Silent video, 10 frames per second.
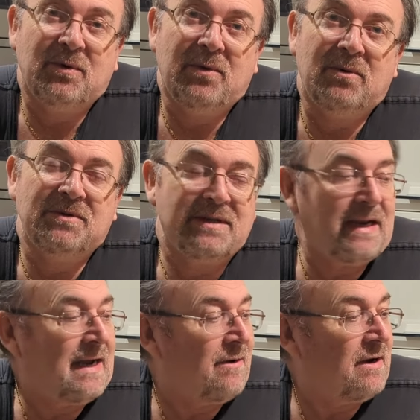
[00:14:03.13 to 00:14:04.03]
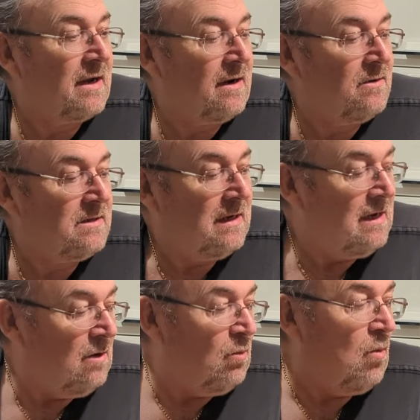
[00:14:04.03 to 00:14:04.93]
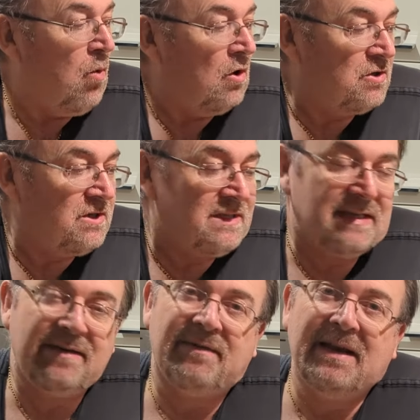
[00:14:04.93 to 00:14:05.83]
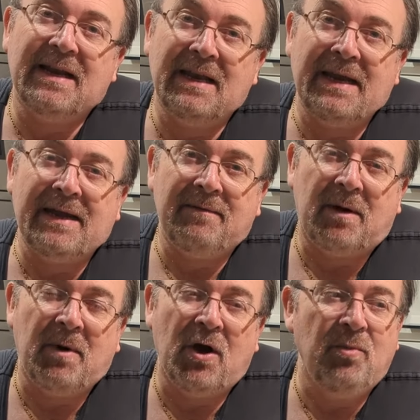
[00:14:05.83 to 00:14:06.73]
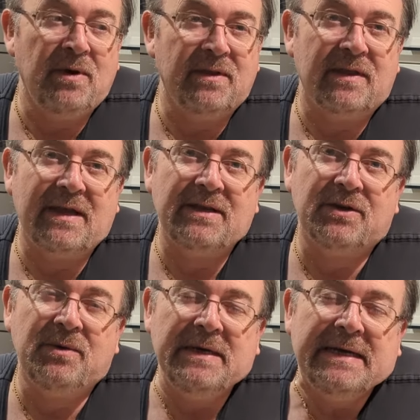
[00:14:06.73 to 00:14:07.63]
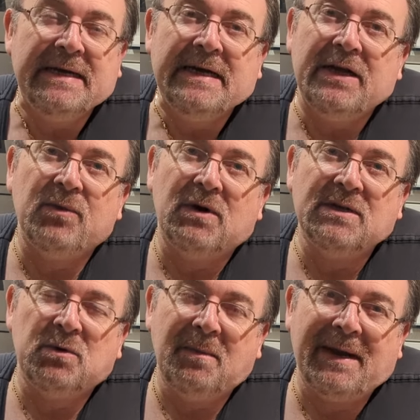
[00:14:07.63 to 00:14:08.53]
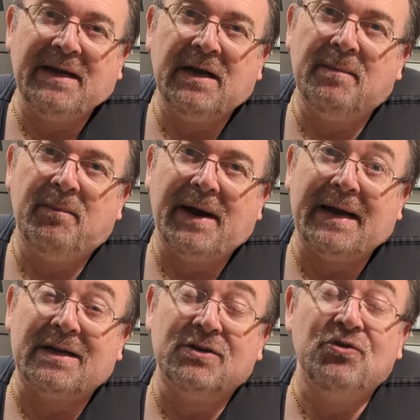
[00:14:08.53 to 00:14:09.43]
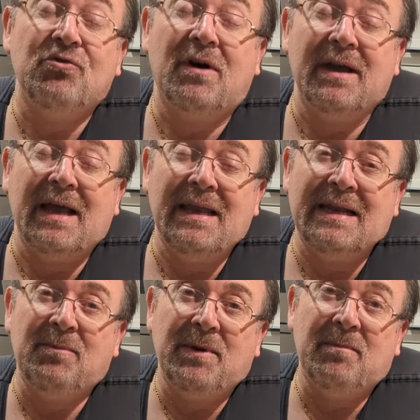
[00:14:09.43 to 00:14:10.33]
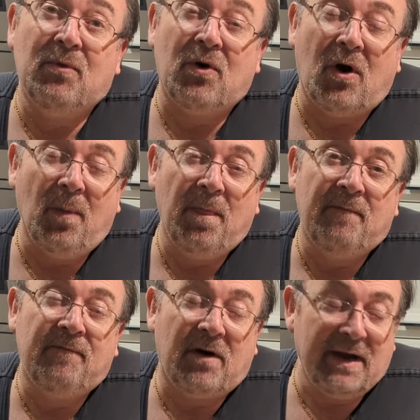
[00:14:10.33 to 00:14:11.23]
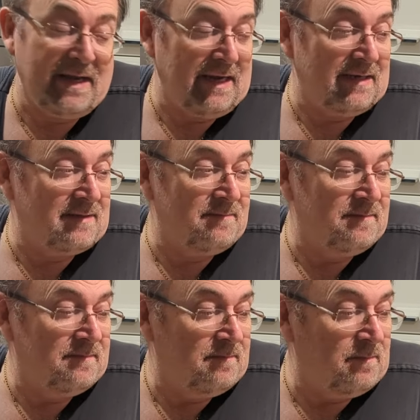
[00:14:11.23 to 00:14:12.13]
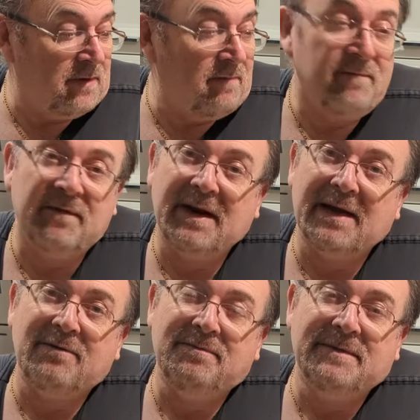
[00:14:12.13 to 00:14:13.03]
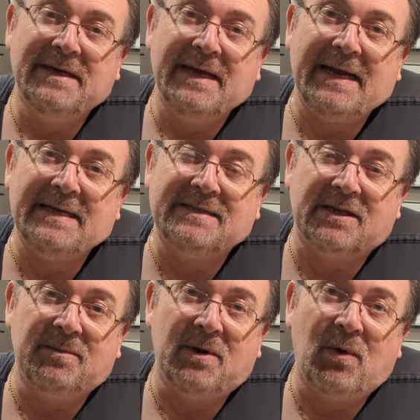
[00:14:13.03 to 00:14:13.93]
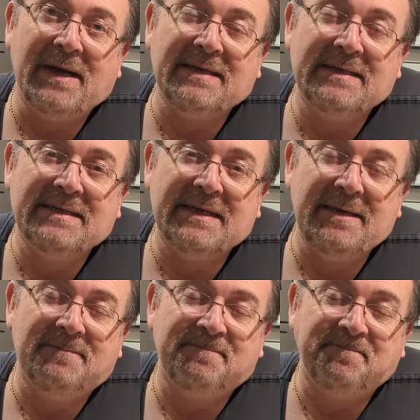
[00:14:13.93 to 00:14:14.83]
We will see how it goes. We'll watch to see if they clear. I'm hoping that they do. Otherwise, we may come back and try a little bit more on the finings. But for now, it's going to be a wait and see.